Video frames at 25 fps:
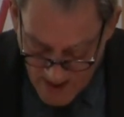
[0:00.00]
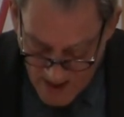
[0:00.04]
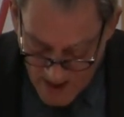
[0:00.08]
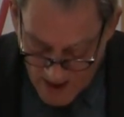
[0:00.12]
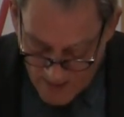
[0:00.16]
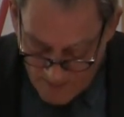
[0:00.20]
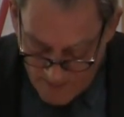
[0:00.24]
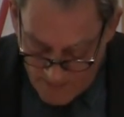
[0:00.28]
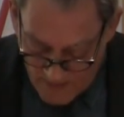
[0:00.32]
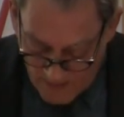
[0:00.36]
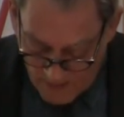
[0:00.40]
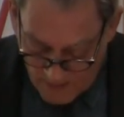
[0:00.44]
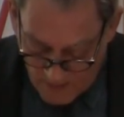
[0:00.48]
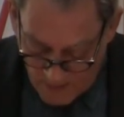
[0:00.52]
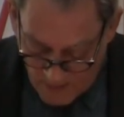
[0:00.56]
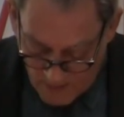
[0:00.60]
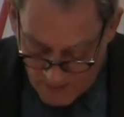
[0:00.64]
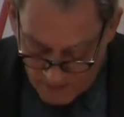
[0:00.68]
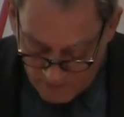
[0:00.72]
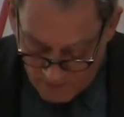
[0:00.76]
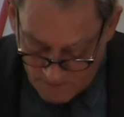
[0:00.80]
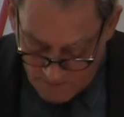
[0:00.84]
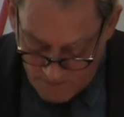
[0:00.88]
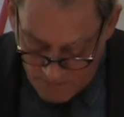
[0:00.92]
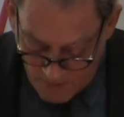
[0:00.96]
and
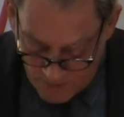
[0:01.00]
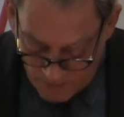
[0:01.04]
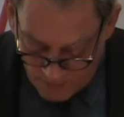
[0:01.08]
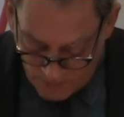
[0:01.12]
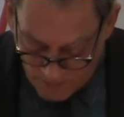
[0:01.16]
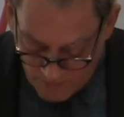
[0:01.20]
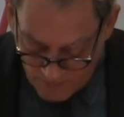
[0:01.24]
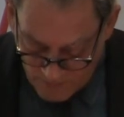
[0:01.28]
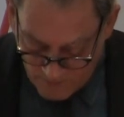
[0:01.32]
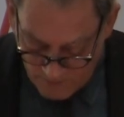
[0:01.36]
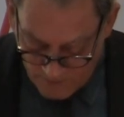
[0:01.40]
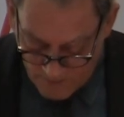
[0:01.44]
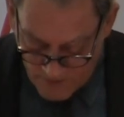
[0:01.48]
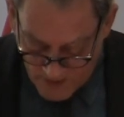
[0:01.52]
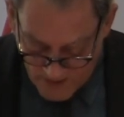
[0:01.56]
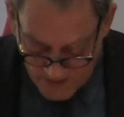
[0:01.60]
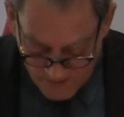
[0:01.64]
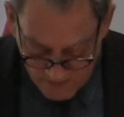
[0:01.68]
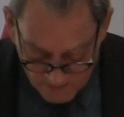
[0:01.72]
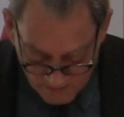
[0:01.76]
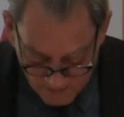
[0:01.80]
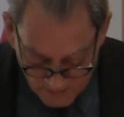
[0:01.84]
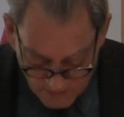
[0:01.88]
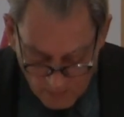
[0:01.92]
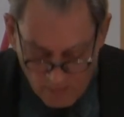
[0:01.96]
because both of them
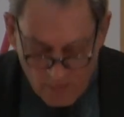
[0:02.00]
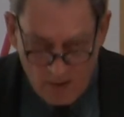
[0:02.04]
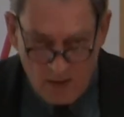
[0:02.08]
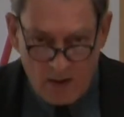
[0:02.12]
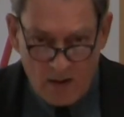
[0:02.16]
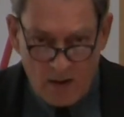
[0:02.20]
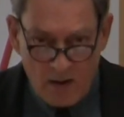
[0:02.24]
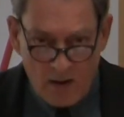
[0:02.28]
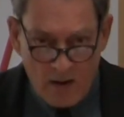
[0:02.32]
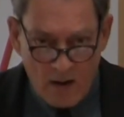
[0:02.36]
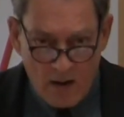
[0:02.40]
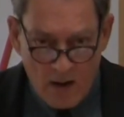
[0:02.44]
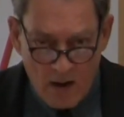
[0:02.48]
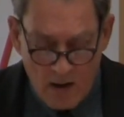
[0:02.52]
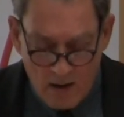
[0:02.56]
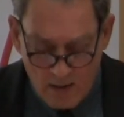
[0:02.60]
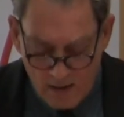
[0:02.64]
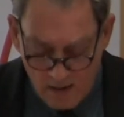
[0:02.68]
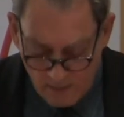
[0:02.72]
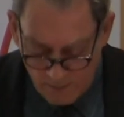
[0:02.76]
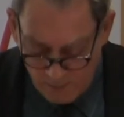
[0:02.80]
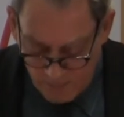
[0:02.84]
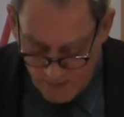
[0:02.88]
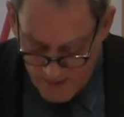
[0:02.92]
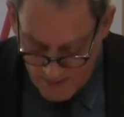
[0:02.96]
died so
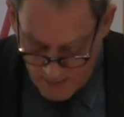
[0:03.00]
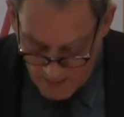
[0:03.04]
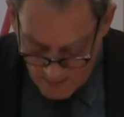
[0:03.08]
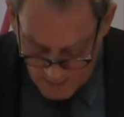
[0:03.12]
horribly,